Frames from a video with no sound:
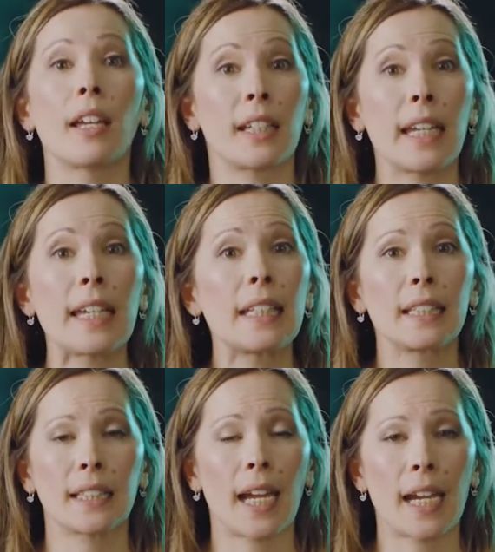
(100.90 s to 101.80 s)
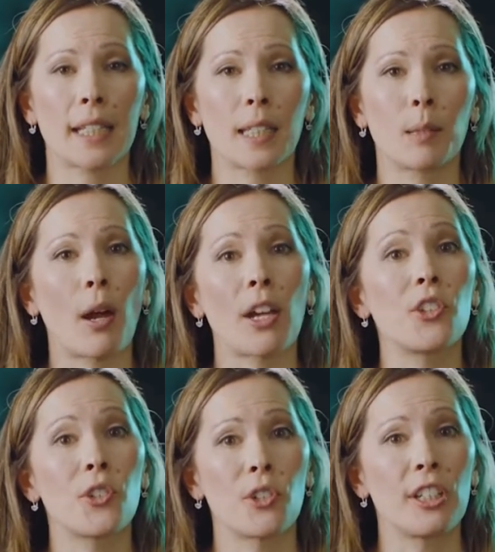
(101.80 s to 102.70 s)
key indicators by
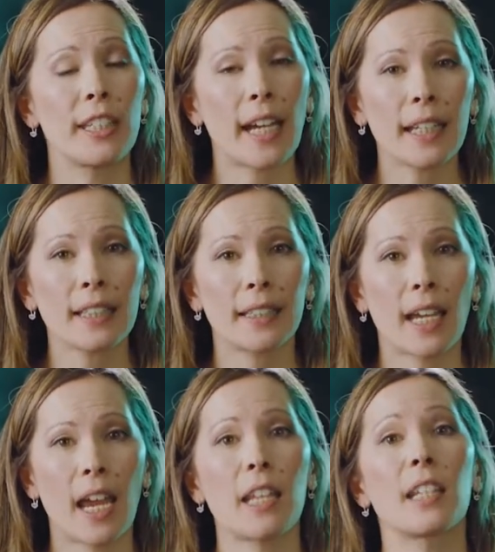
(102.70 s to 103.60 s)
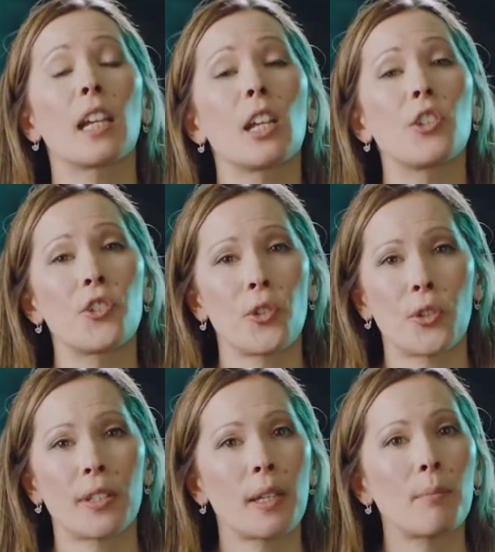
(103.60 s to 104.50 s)
certain dates and
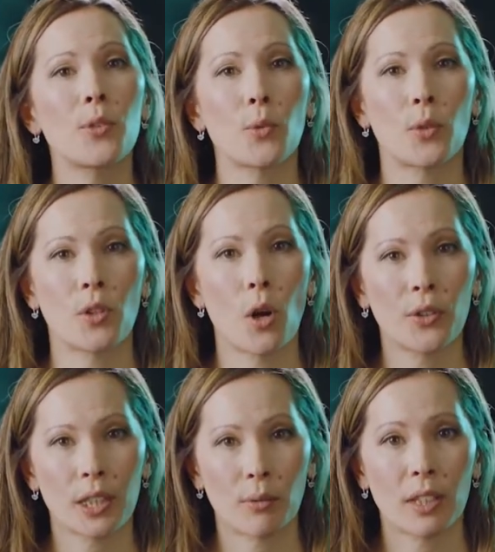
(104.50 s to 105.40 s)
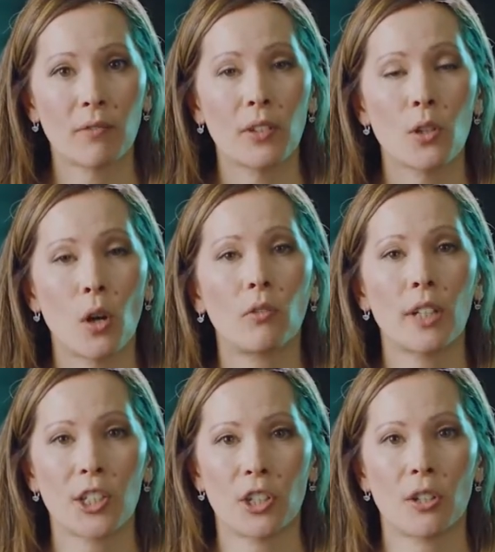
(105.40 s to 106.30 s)
insert some sort of consequence for not
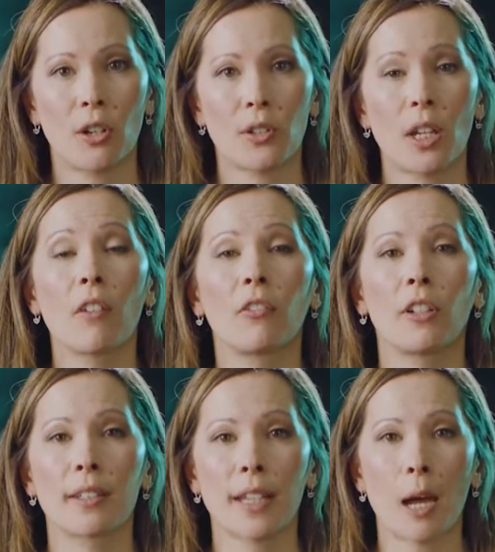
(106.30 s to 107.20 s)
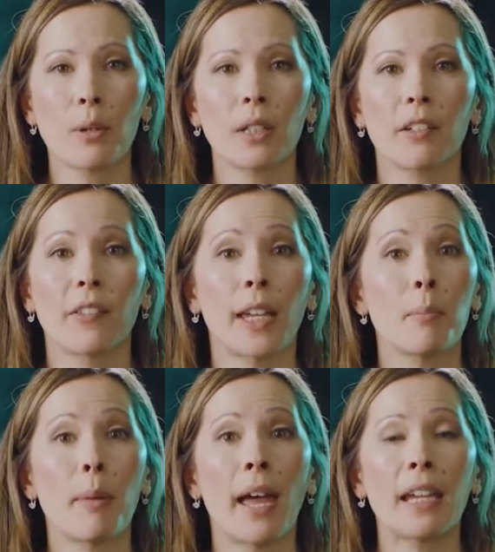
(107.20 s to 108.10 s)
reaching those. For example, if they
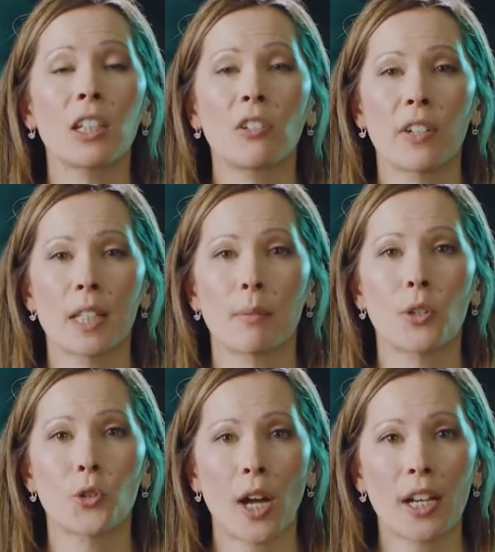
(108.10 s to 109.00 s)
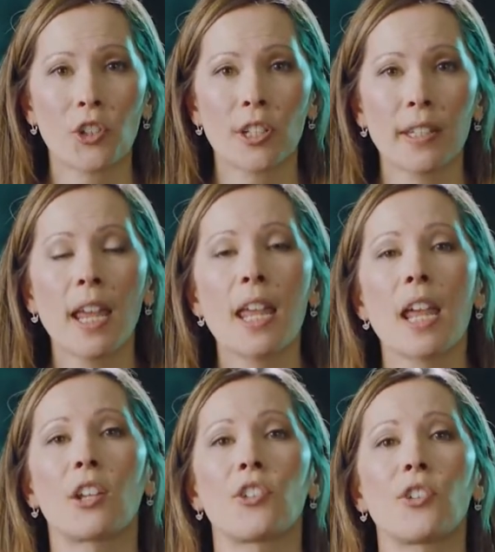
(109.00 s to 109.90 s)
are paying their investment in tranches
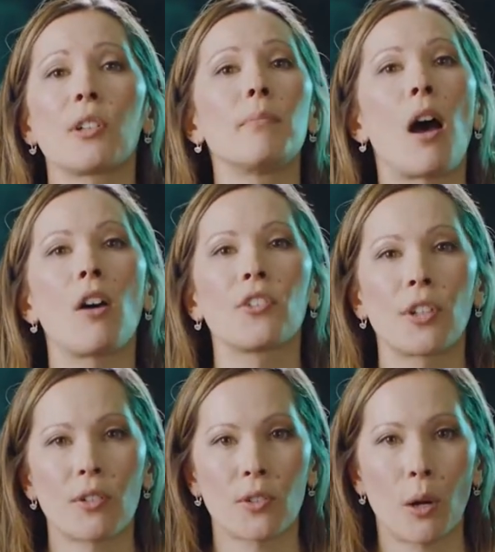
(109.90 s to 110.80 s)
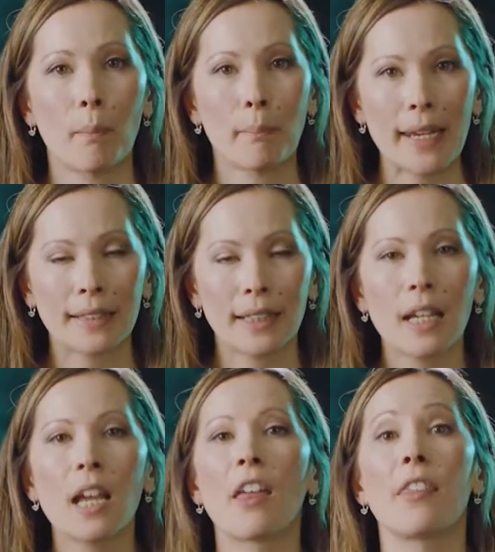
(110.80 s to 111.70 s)
and a certain milestone is not met,
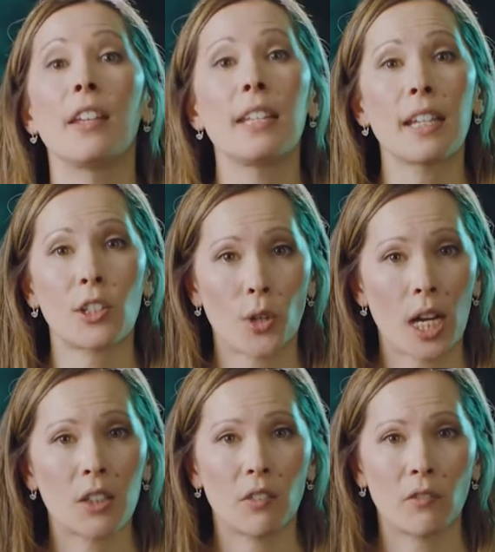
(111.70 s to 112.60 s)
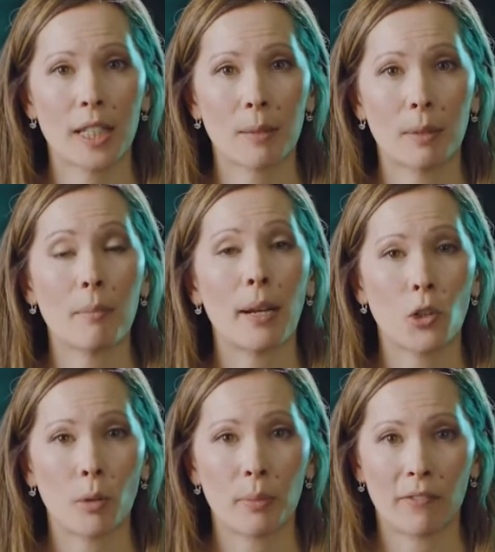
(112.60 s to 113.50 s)
the next tranche of investment may
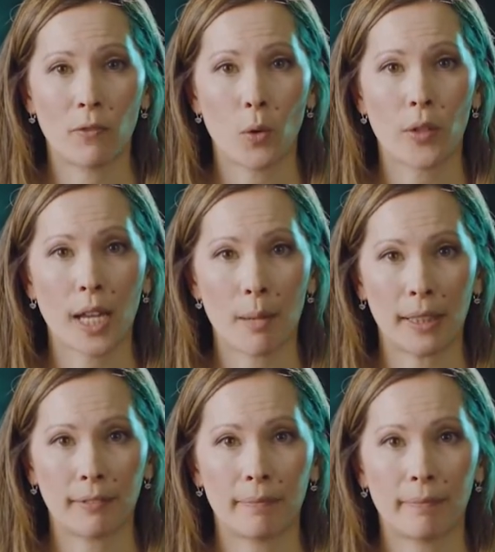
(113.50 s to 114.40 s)
not be forthcoming.